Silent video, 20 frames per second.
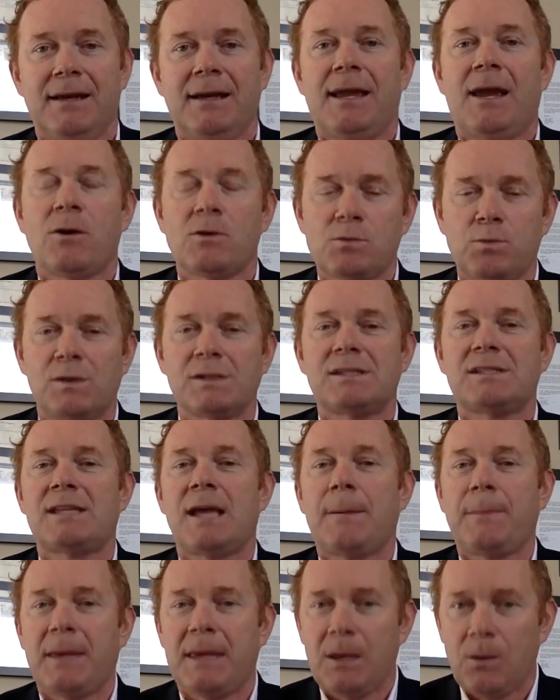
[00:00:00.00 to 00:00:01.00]
Here's one
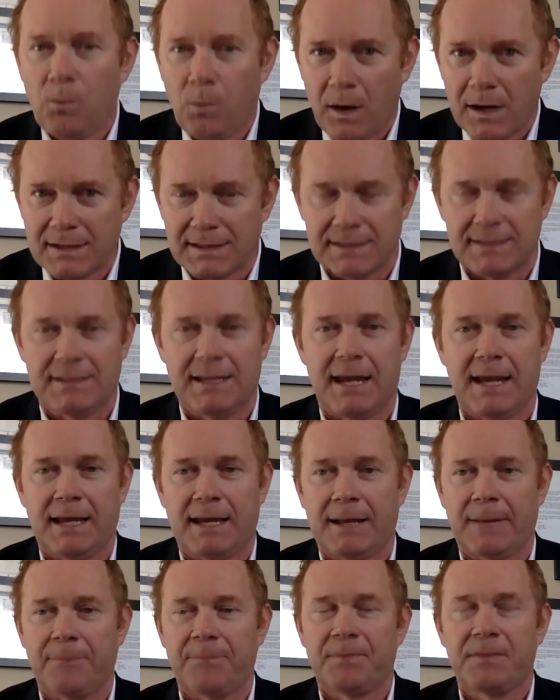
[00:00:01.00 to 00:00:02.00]
step he wasn't
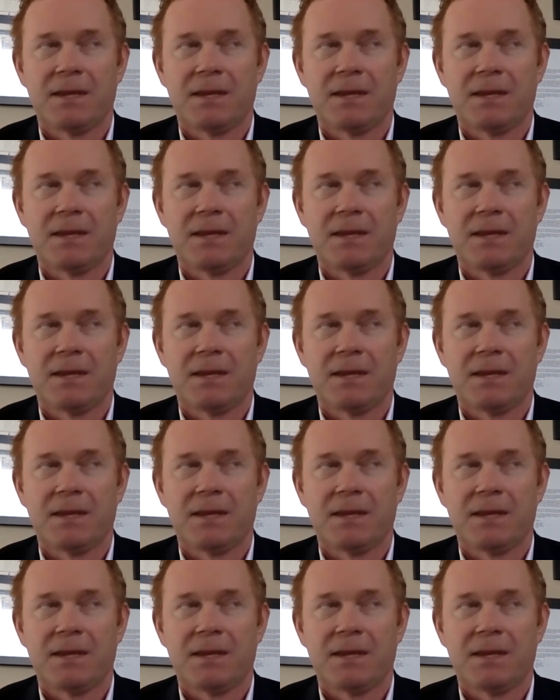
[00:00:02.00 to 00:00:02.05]
taking.